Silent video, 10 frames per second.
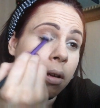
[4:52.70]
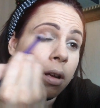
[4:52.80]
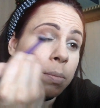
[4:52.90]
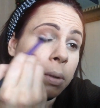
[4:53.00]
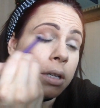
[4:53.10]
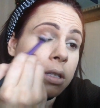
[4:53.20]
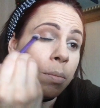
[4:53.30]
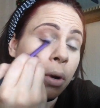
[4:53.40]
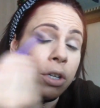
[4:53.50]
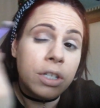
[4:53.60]
It's because the
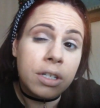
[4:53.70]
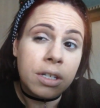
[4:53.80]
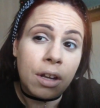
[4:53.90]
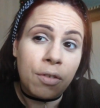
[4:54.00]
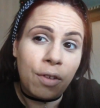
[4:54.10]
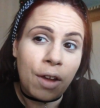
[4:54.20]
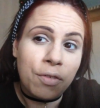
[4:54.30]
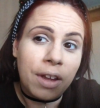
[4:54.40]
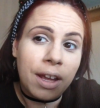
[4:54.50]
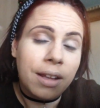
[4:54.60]
brushes are so
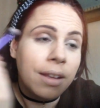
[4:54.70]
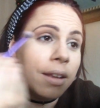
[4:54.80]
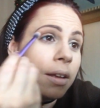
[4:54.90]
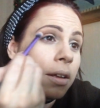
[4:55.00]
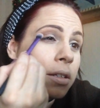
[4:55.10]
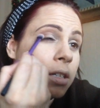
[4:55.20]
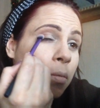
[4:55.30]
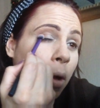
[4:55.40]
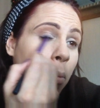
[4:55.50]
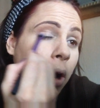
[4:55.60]
fluffy, so
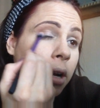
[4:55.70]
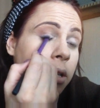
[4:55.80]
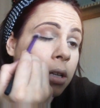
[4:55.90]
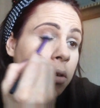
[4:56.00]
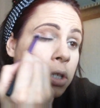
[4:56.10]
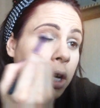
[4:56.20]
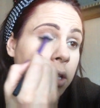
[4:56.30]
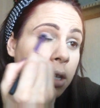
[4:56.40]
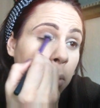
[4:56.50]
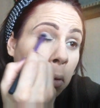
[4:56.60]
my brain
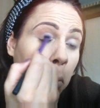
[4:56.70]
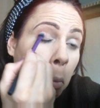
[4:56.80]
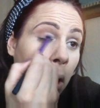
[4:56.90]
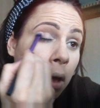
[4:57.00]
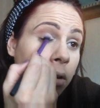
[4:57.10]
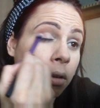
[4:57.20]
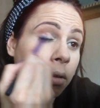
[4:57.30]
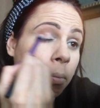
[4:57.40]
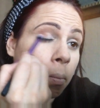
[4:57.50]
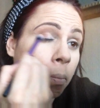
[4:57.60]
associates it with the word.
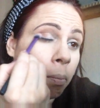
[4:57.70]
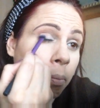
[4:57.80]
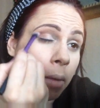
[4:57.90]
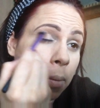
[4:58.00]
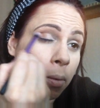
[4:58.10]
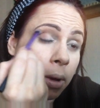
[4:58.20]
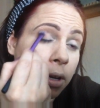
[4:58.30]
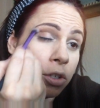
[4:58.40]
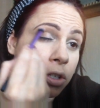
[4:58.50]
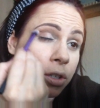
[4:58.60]
Maybe we
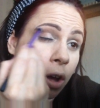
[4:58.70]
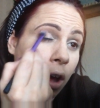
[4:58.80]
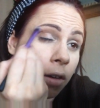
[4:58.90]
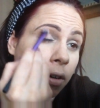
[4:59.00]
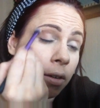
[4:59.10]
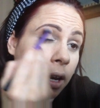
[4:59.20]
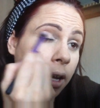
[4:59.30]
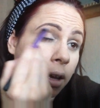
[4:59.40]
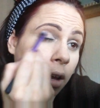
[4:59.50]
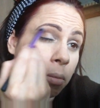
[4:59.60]
could just start our own
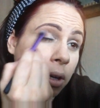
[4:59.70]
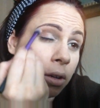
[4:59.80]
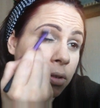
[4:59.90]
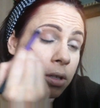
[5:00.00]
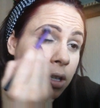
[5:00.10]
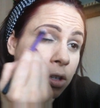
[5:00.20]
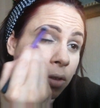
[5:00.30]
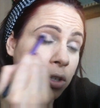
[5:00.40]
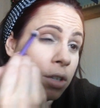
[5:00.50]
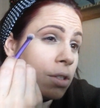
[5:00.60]
lingo. I mean, who says you have
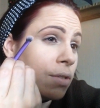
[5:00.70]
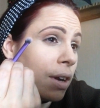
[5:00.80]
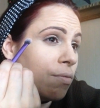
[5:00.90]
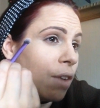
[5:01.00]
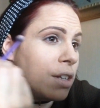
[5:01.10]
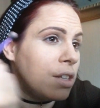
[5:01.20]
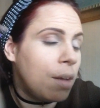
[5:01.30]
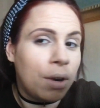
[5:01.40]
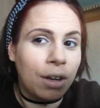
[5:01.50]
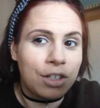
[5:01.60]
to use the right
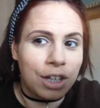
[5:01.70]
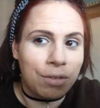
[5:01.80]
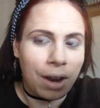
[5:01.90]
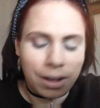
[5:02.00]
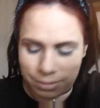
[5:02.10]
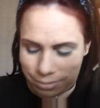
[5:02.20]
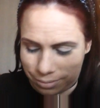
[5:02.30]
terminology, right?